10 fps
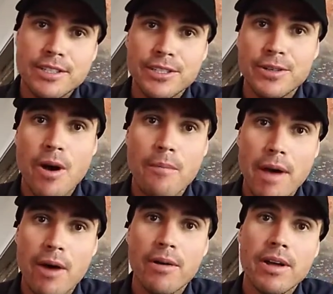to you
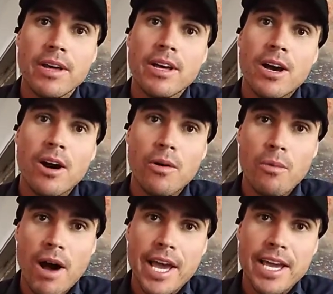about
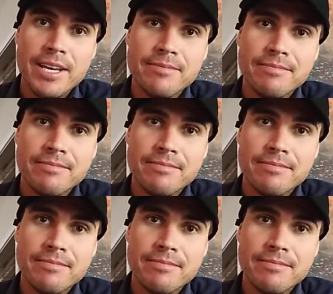Hawaii